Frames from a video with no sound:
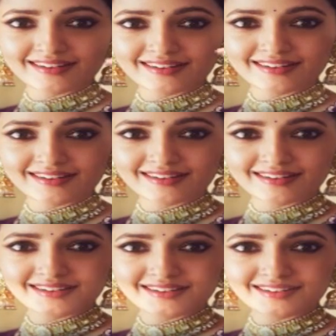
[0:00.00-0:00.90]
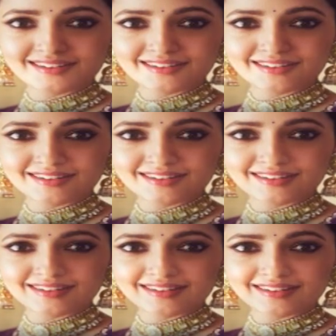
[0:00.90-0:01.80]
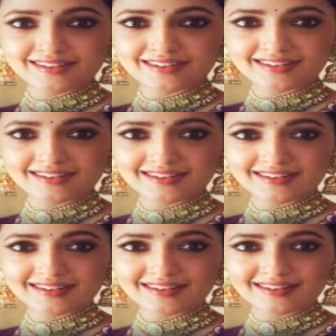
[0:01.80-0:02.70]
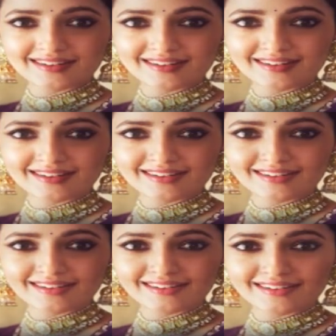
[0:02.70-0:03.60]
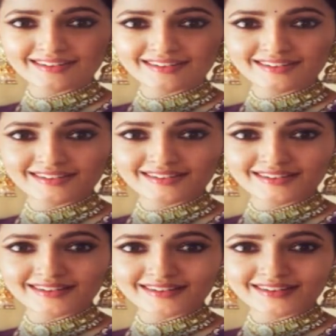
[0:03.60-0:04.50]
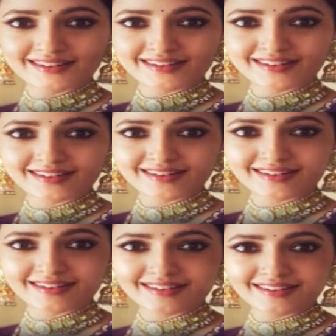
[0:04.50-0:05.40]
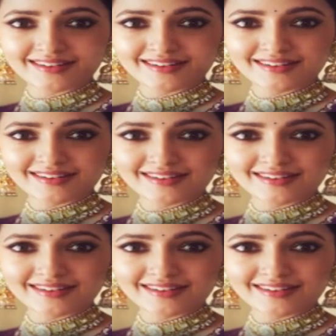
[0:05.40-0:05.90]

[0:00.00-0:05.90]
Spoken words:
[no speech]